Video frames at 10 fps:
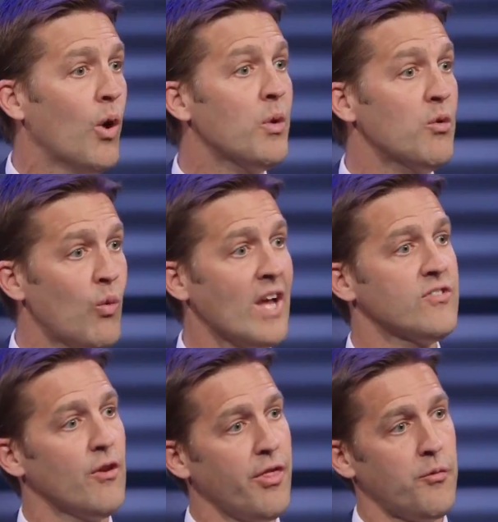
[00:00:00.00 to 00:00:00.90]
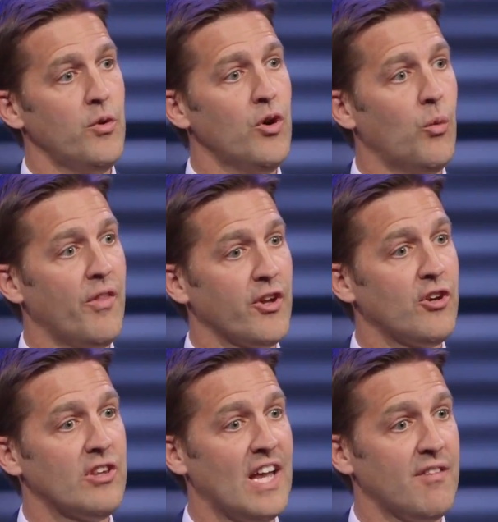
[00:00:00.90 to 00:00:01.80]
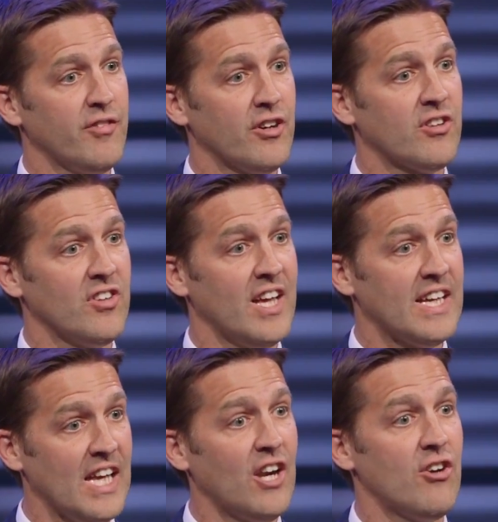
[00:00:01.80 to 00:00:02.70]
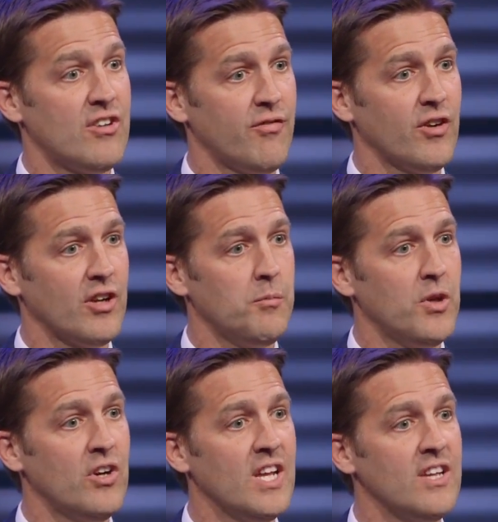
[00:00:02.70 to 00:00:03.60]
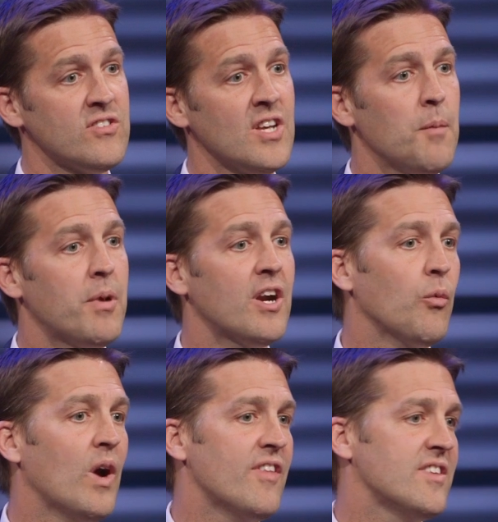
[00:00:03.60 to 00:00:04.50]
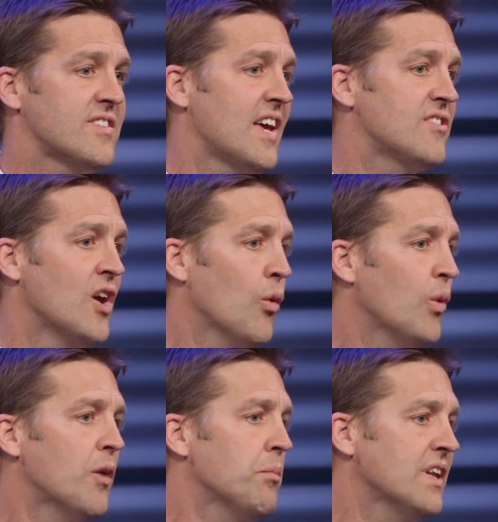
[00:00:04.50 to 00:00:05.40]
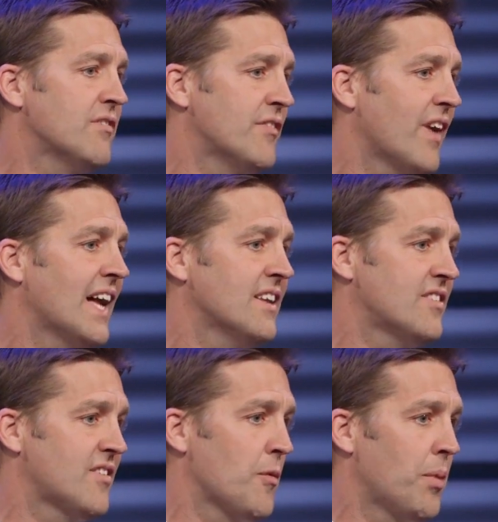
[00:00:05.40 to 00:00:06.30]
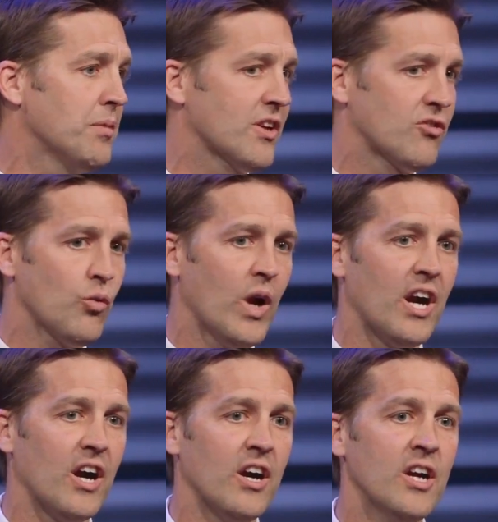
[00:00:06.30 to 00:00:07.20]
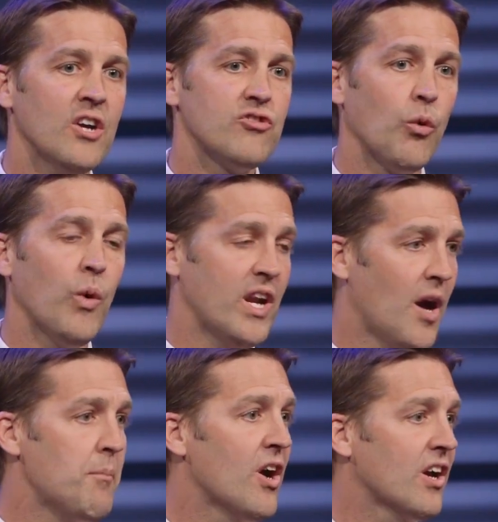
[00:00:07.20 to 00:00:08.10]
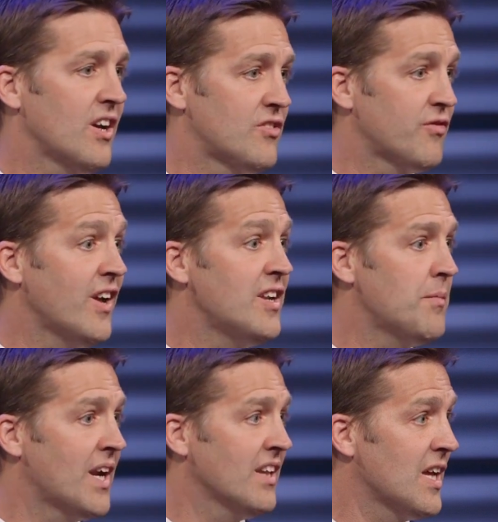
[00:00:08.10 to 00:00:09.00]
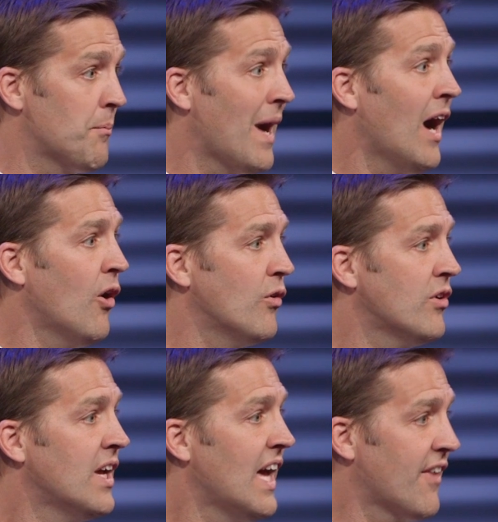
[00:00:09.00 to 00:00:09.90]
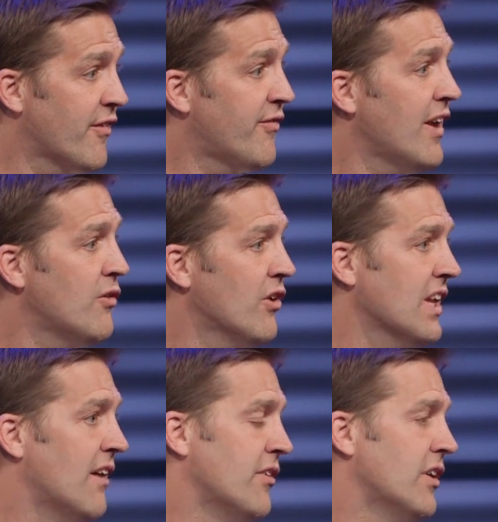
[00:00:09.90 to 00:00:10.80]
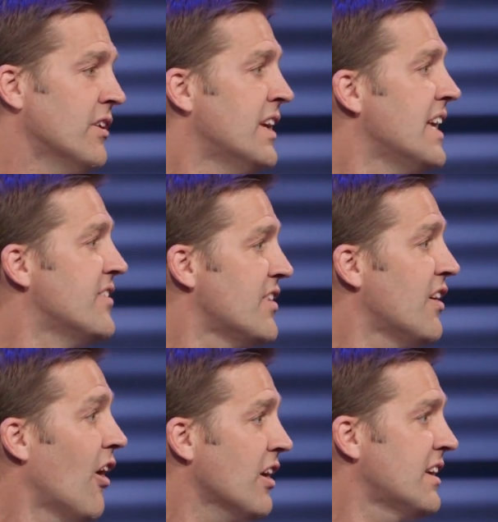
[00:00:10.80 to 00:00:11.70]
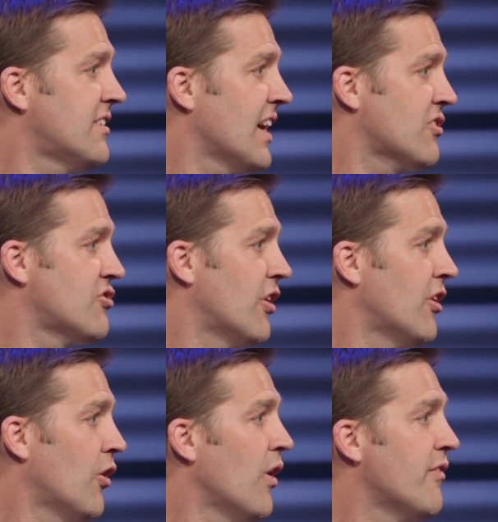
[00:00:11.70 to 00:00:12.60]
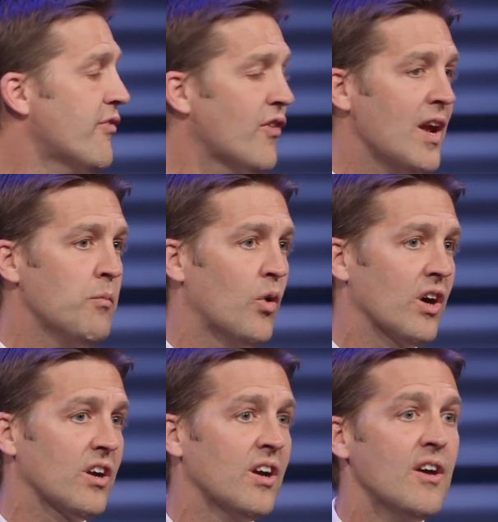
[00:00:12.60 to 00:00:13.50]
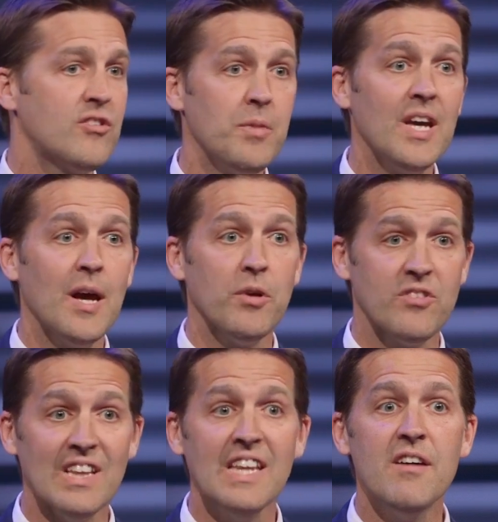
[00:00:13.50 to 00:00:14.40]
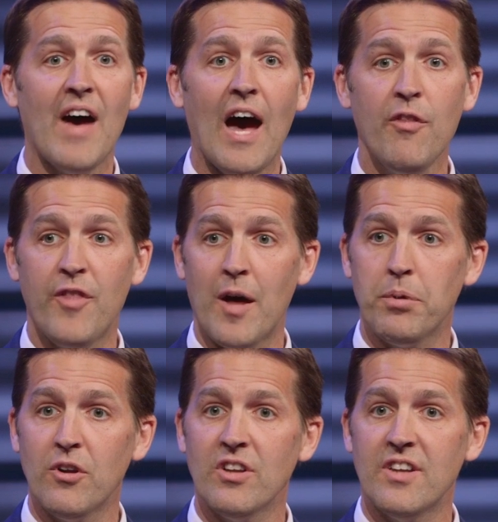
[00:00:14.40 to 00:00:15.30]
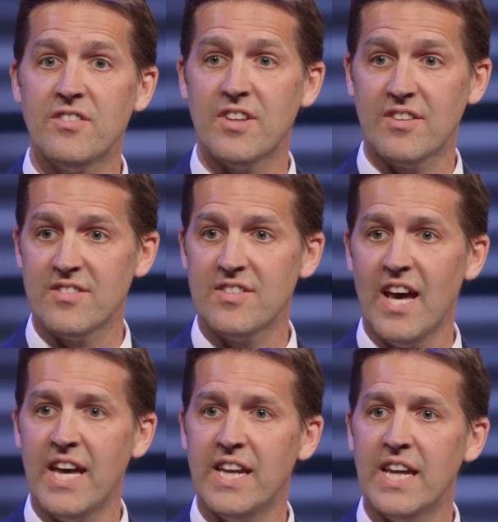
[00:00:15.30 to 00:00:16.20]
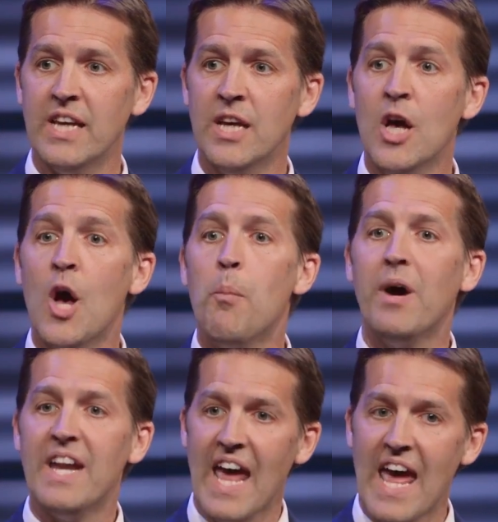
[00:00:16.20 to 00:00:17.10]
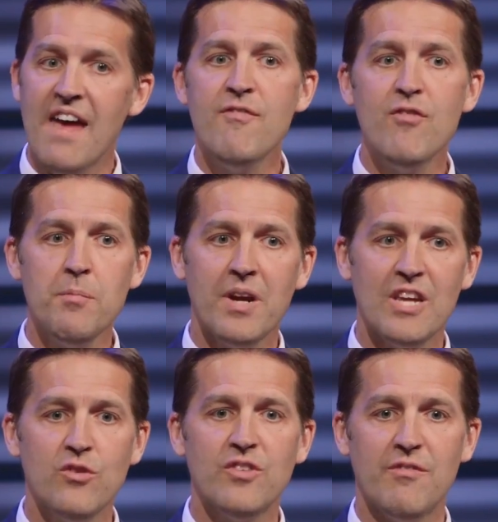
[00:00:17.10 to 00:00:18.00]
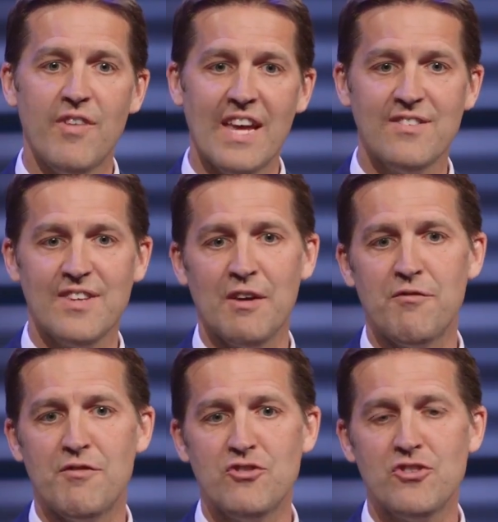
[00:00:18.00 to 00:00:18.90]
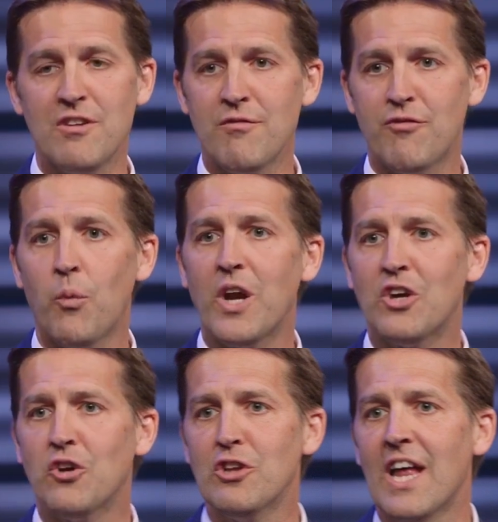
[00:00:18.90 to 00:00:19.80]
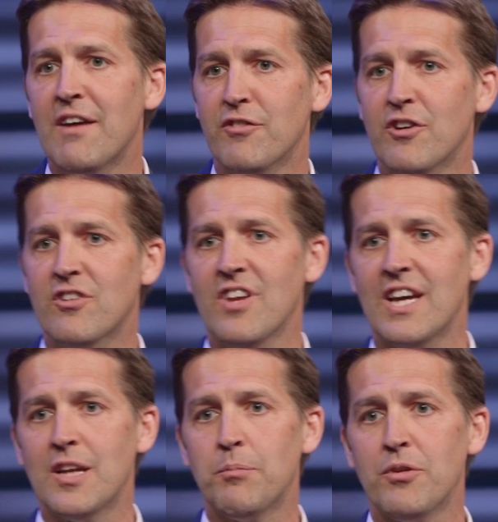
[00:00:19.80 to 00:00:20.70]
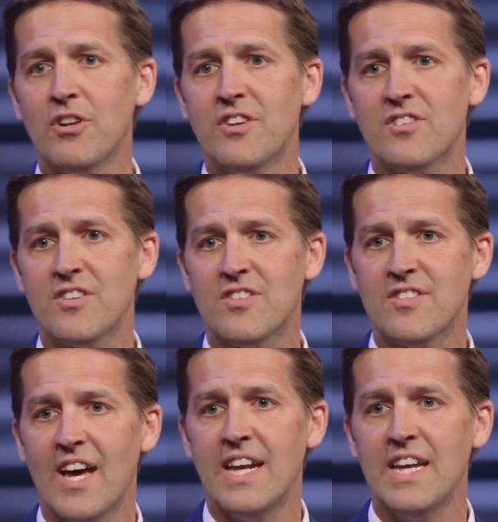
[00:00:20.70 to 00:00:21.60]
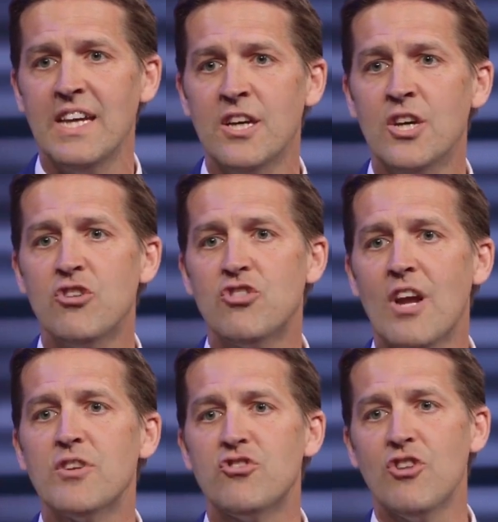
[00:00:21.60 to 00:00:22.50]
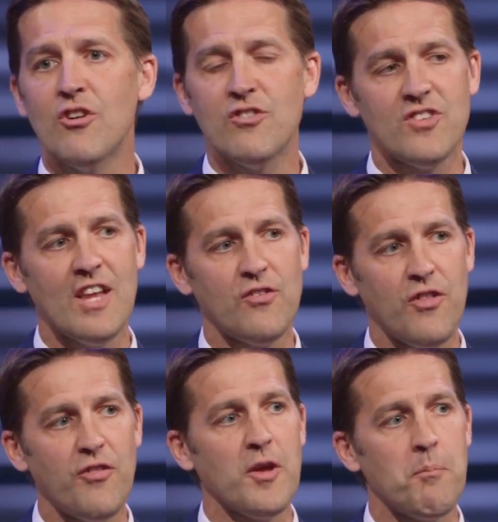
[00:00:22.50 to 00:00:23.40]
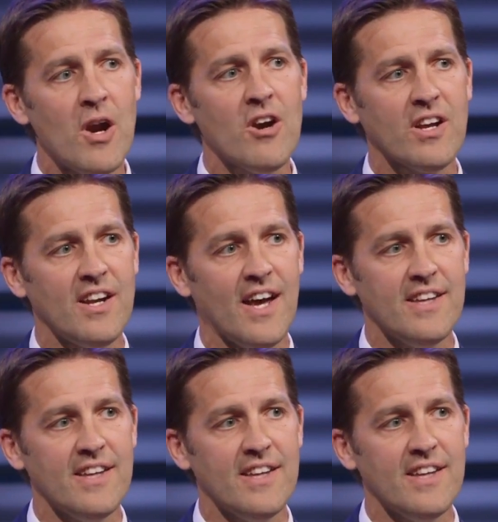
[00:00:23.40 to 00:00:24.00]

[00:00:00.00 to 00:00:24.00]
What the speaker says: where we wrestle through what the good life looks like in our different communities, but in a way that says we don't believe in violence in the public square. So what America is fundamentally about at the federal level is an architecture or a framework to be able to live out that pluralistic society. But everybody who's advancing a vision for what a good life looks like in a pluralistic society should have a shared sense that the American